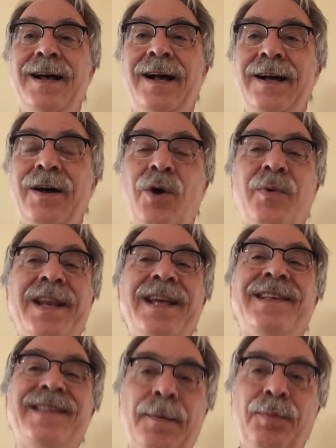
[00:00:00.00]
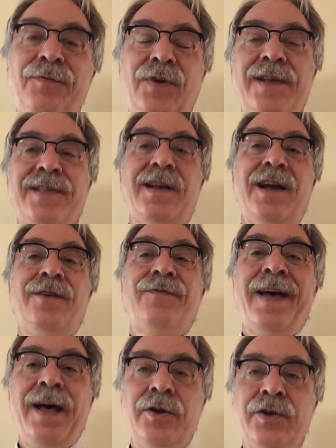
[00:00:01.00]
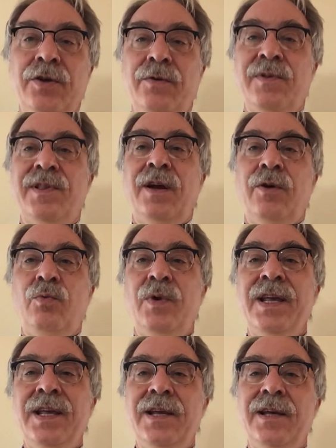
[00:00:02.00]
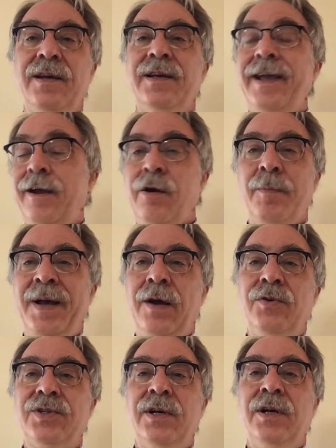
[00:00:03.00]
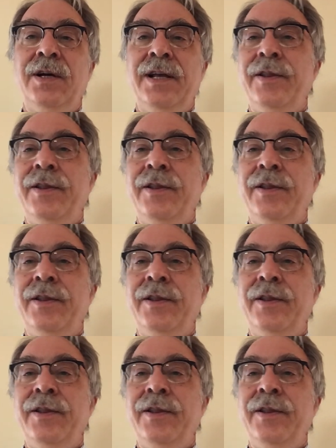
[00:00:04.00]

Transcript: uh, already exemplifies the kind of values that we care about uh,